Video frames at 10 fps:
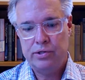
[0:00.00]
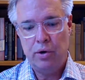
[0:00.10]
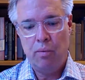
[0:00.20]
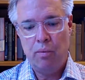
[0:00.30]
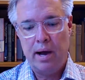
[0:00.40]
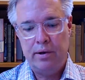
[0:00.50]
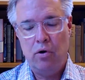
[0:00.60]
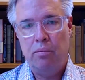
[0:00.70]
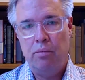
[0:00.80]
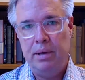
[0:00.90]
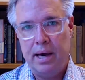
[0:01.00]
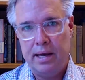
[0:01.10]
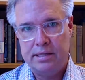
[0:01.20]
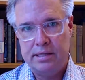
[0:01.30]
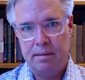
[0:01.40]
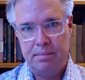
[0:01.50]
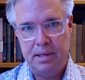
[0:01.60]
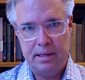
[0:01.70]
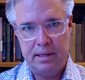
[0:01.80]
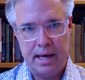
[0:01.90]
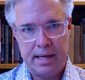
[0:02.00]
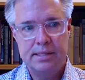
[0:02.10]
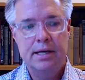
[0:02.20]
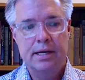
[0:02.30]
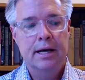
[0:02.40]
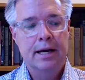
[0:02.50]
So you want to go beyond something that's